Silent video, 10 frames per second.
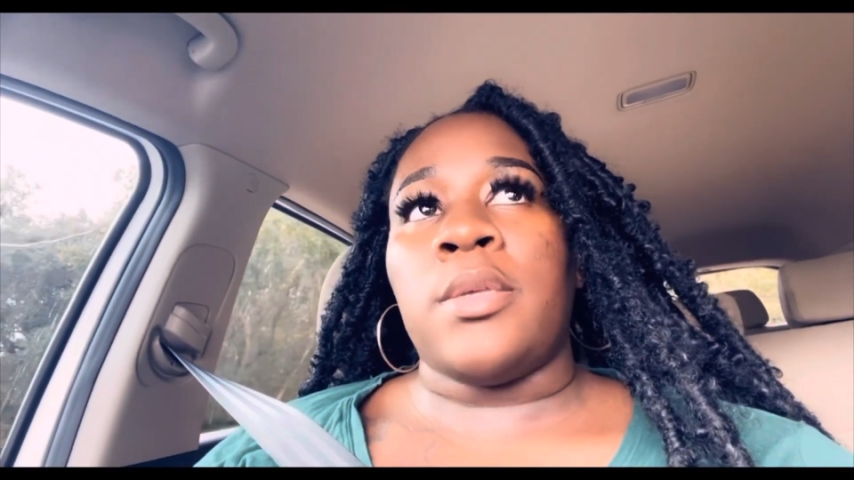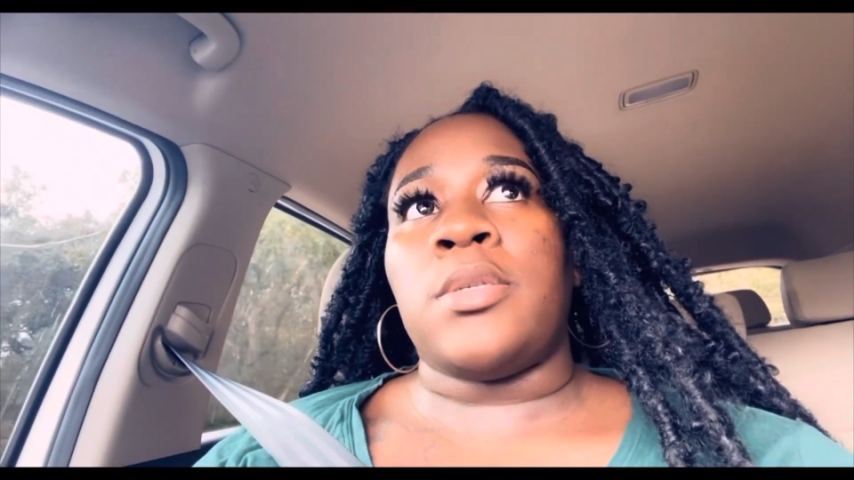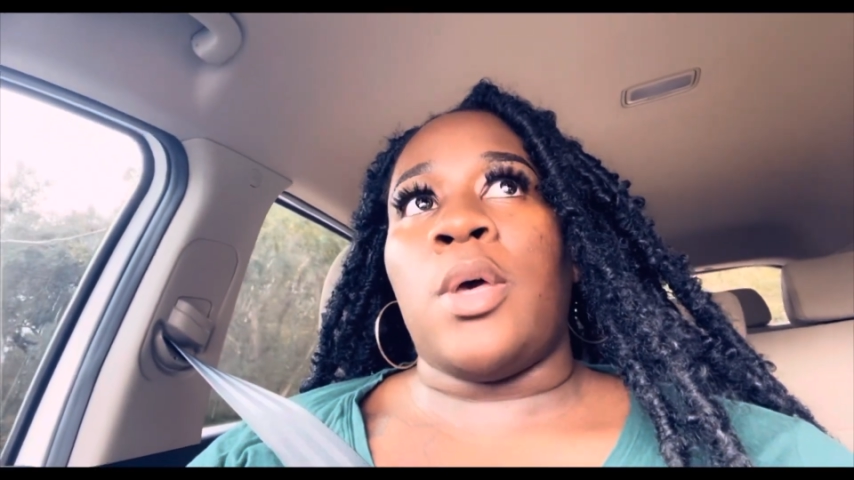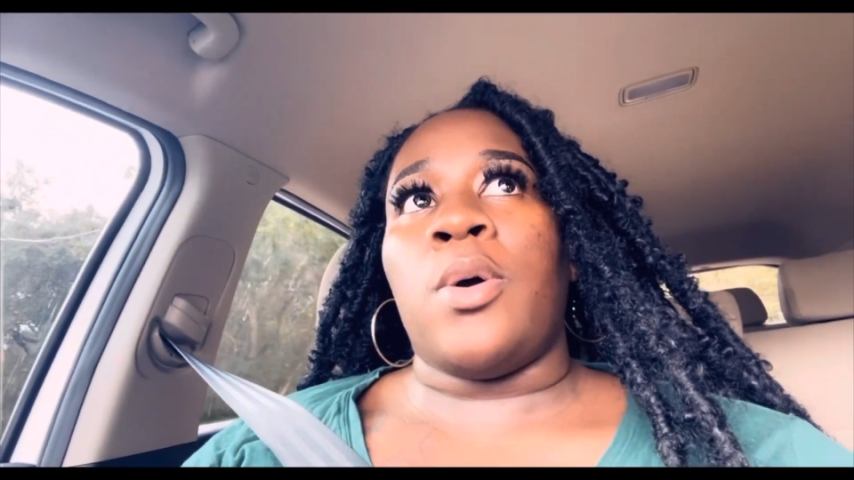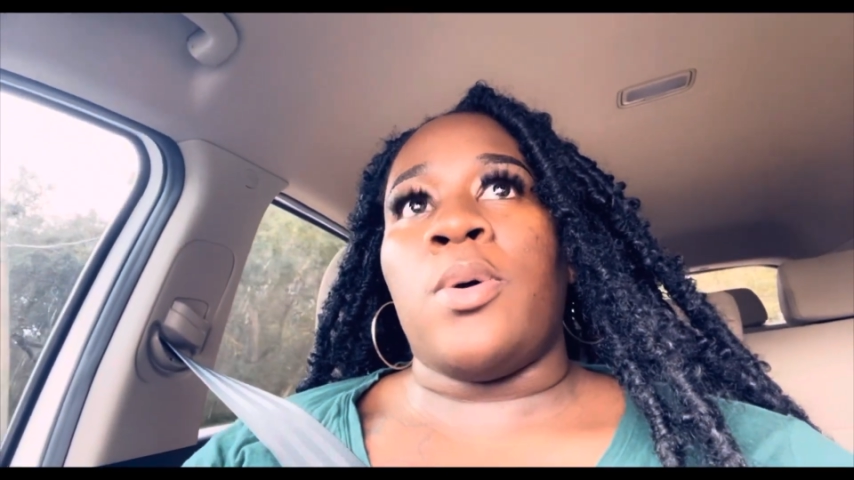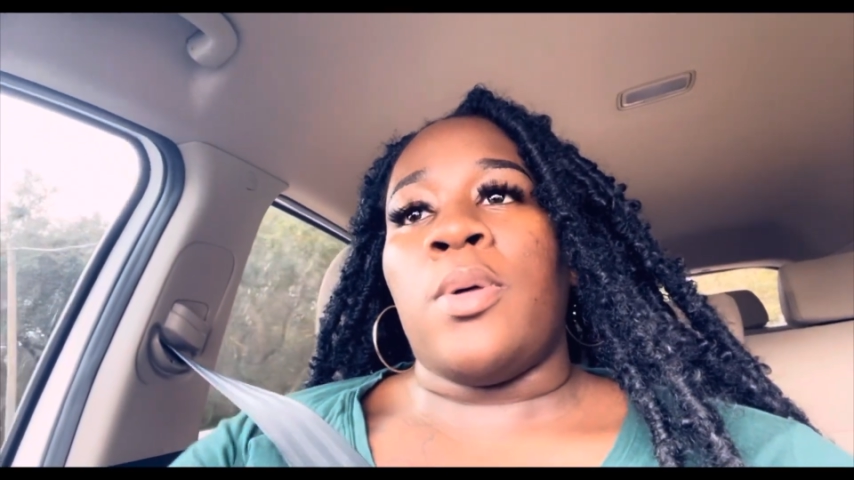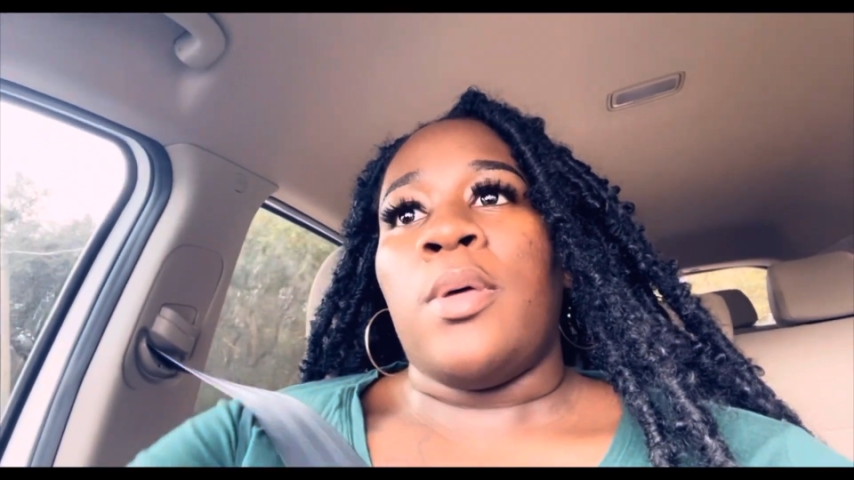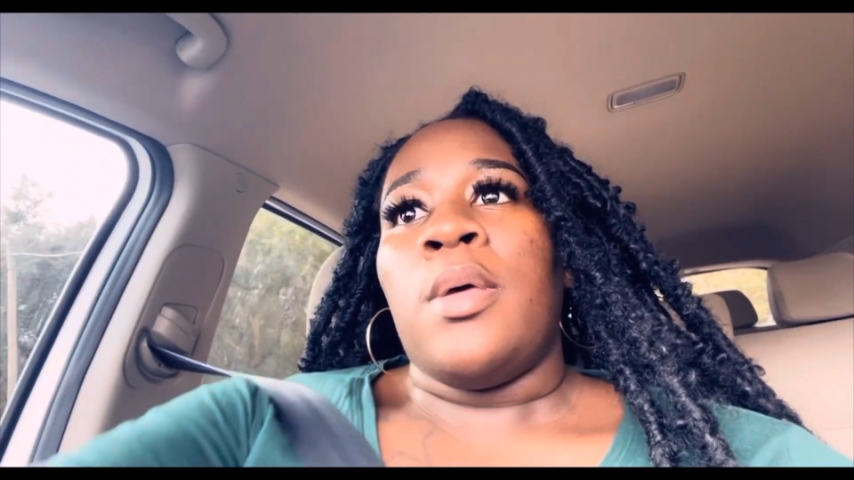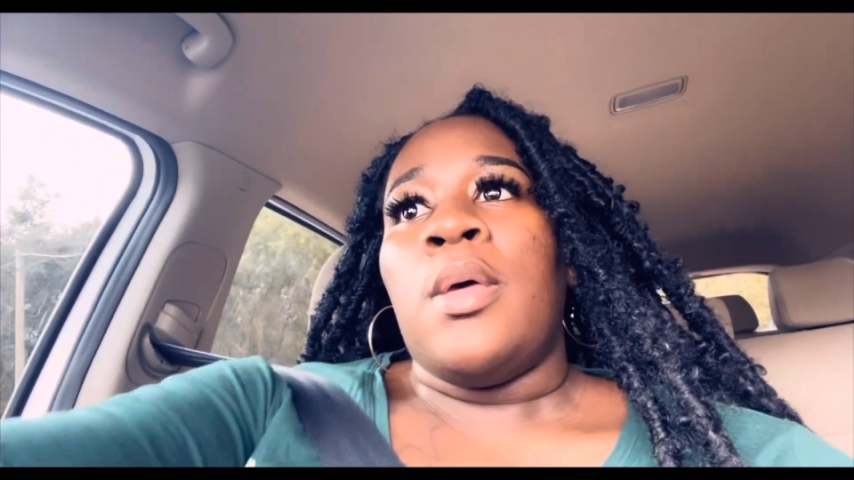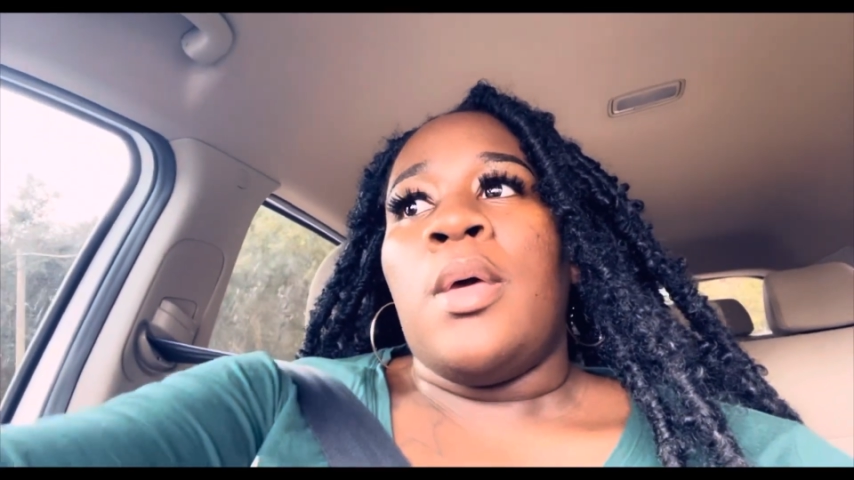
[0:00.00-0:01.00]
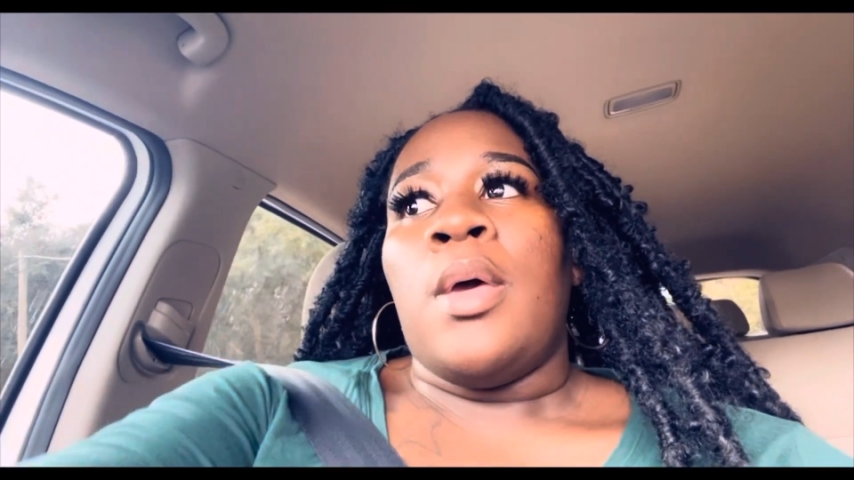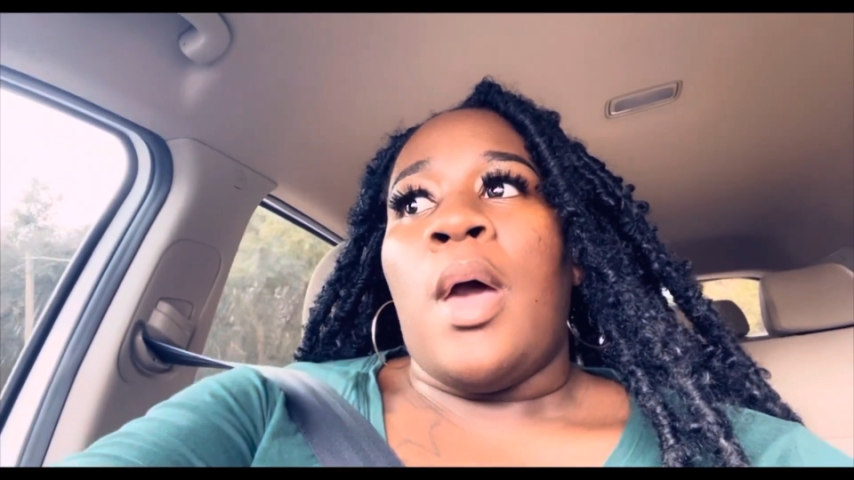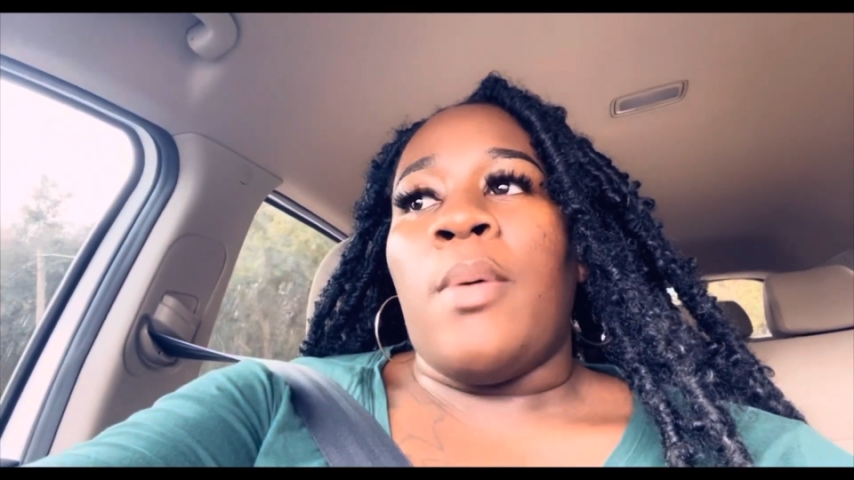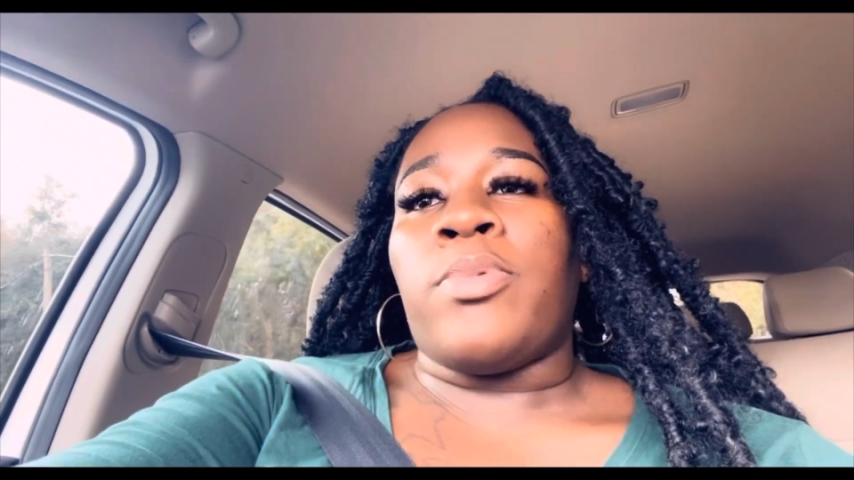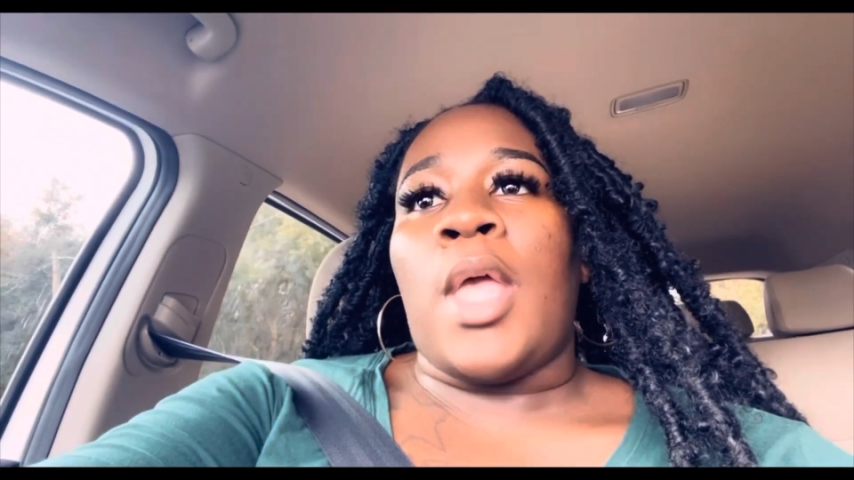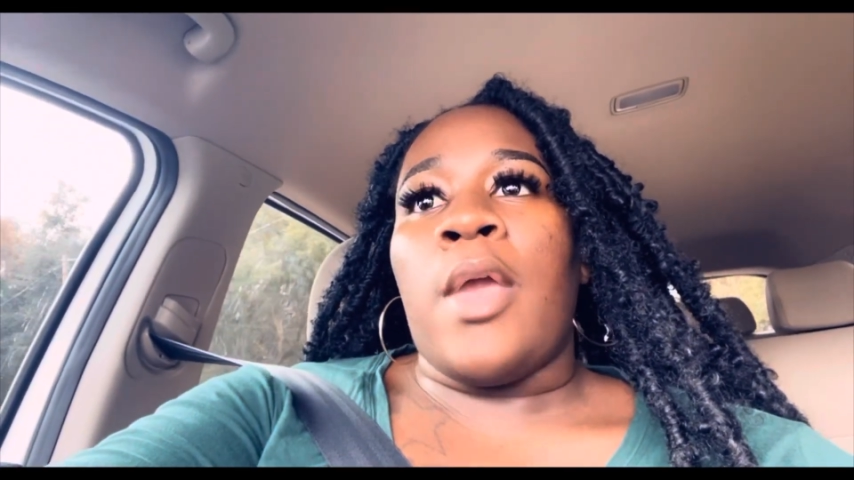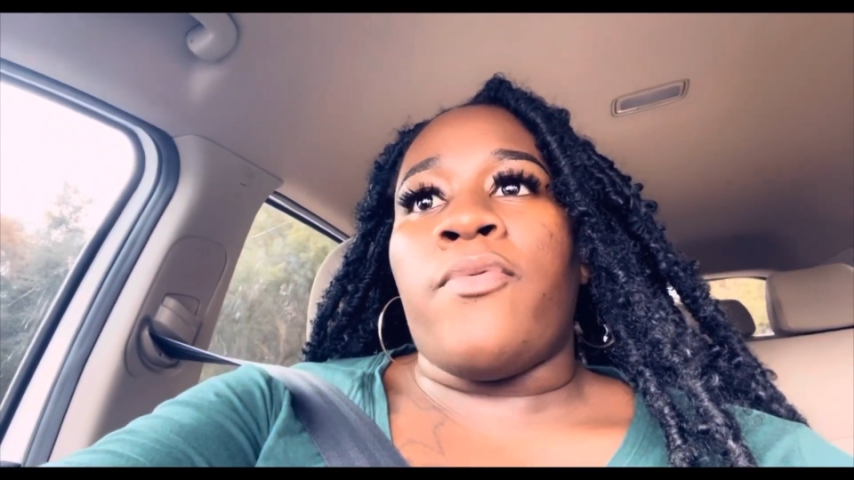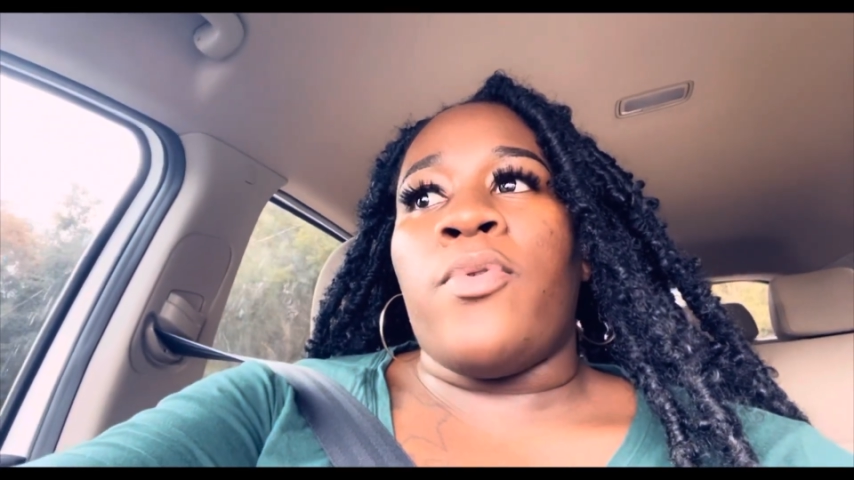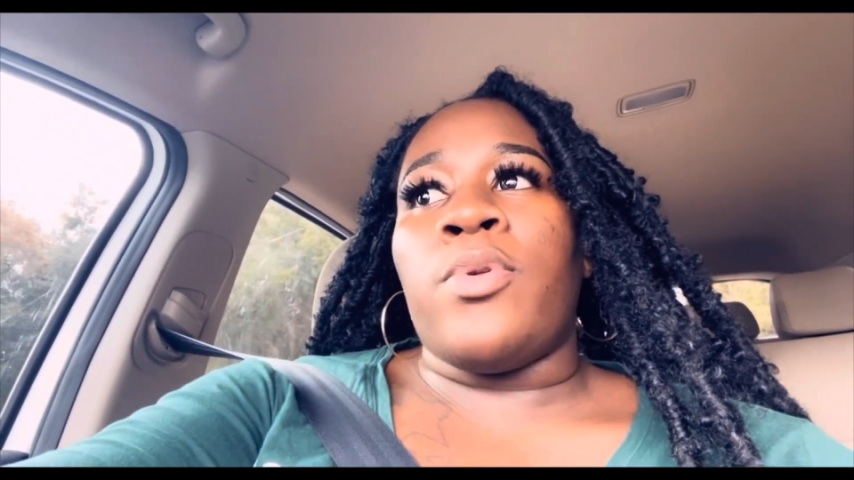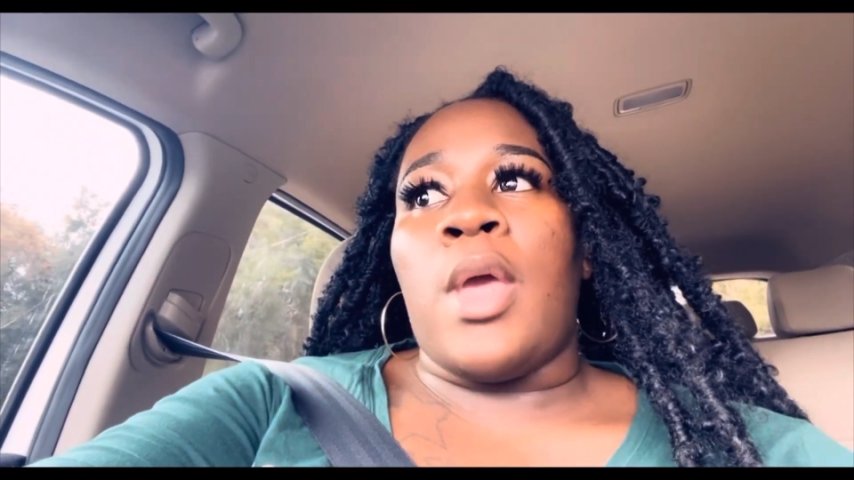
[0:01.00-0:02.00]
So I'm
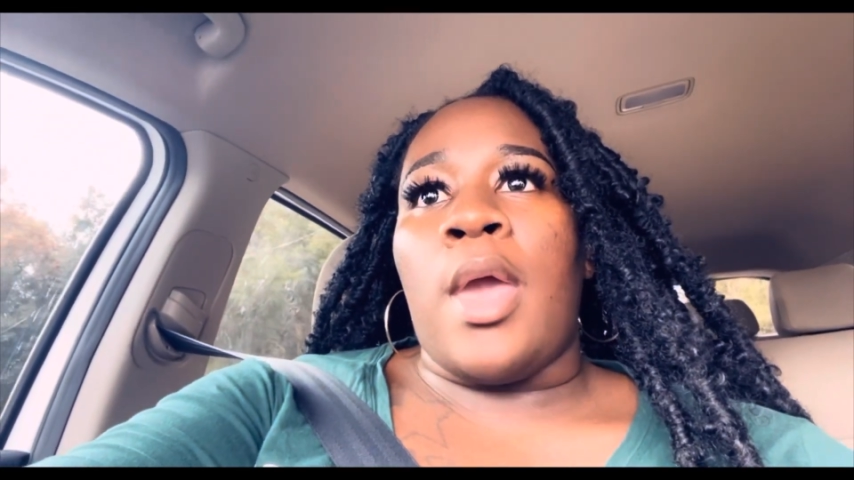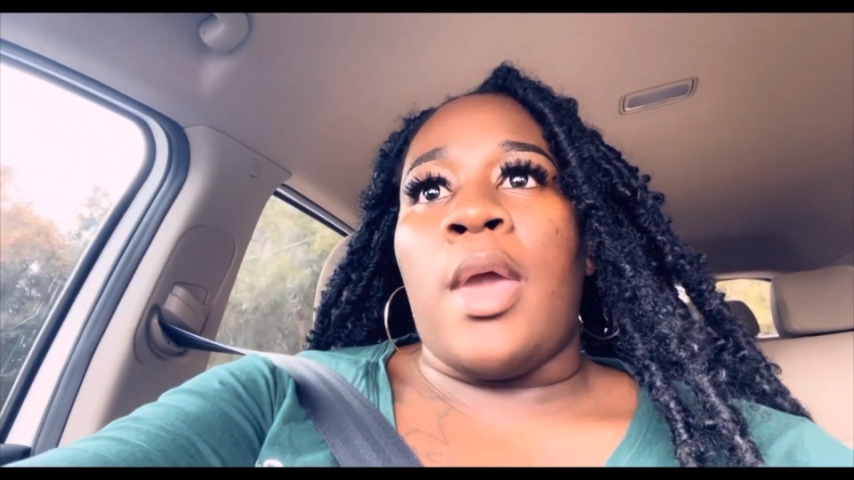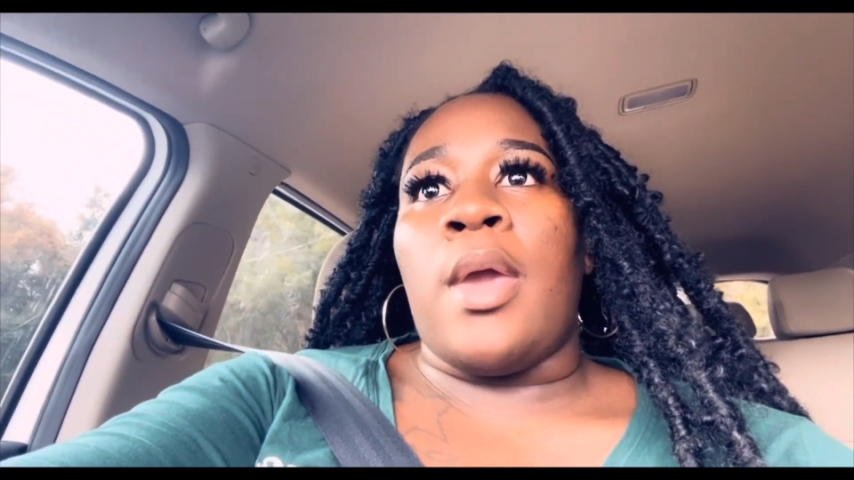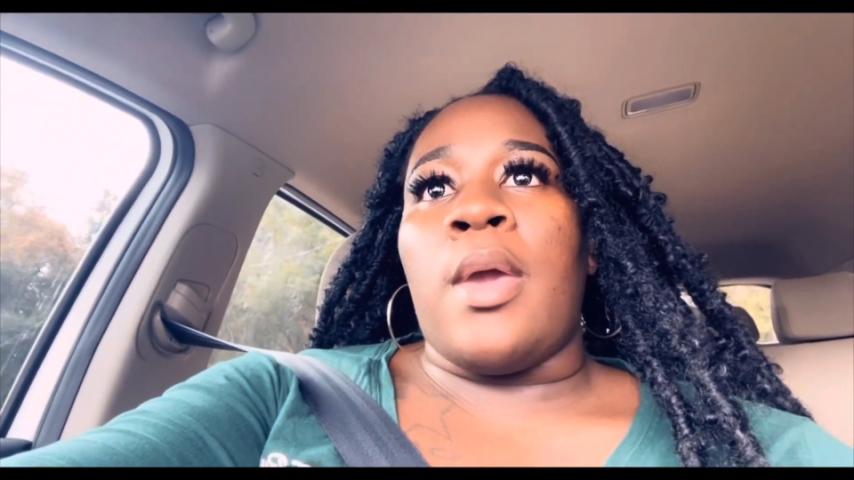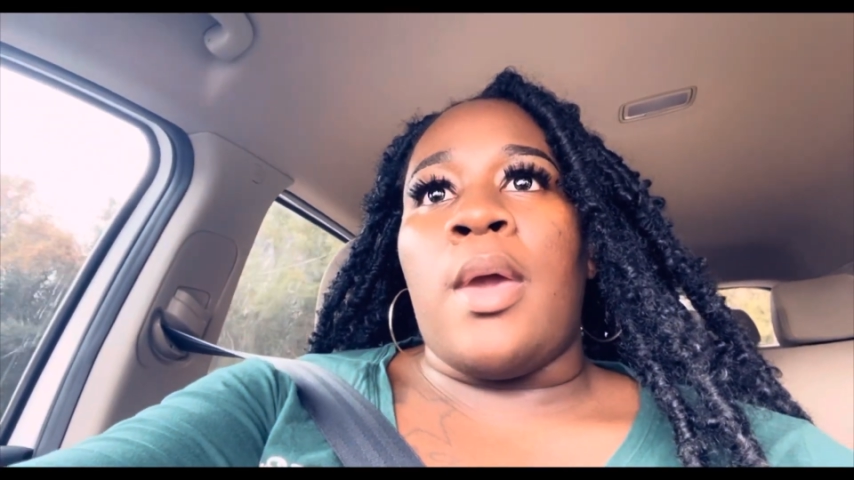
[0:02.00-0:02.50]
thankful that